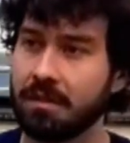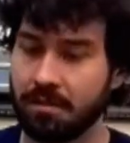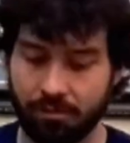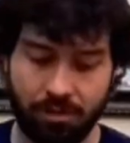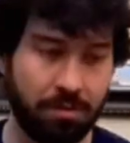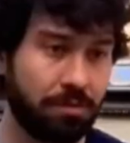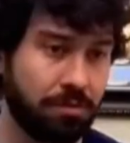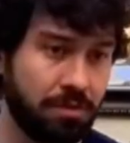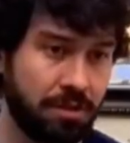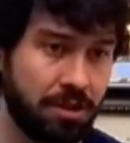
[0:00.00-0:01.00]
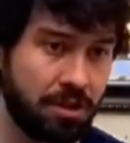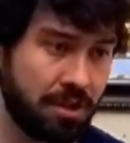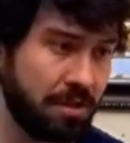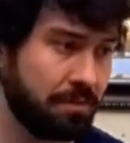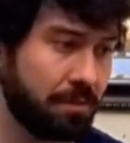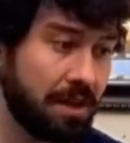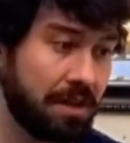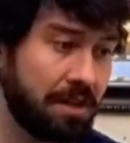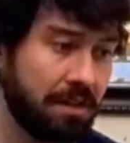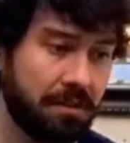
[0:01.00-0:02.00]
rip through this shit by
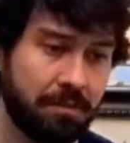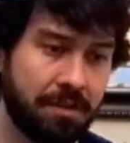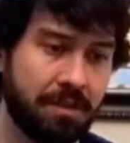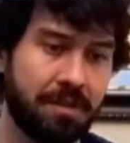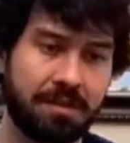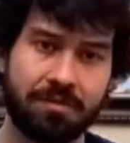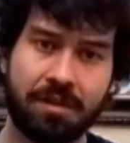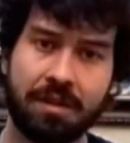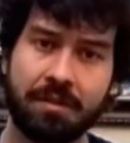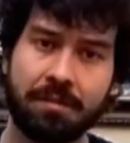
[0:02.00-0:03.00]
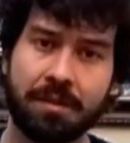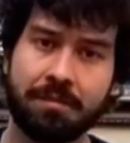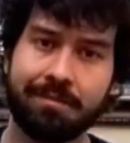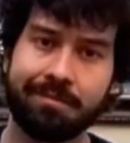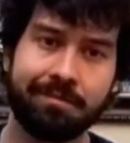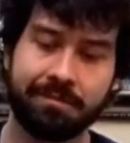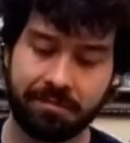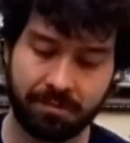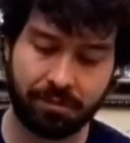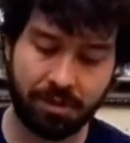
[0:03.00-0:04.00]
hand, but it's fine. I mean, I'm
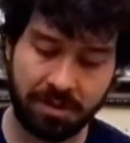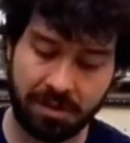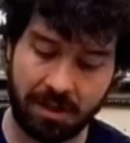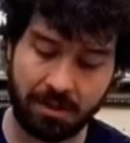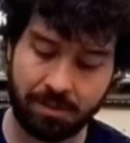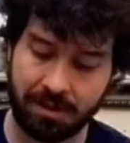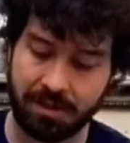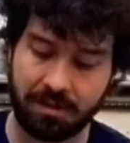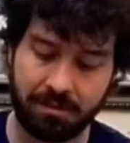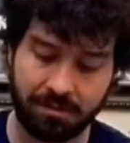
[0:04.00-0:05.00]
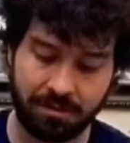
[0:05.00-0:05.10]
pretty good at it by now.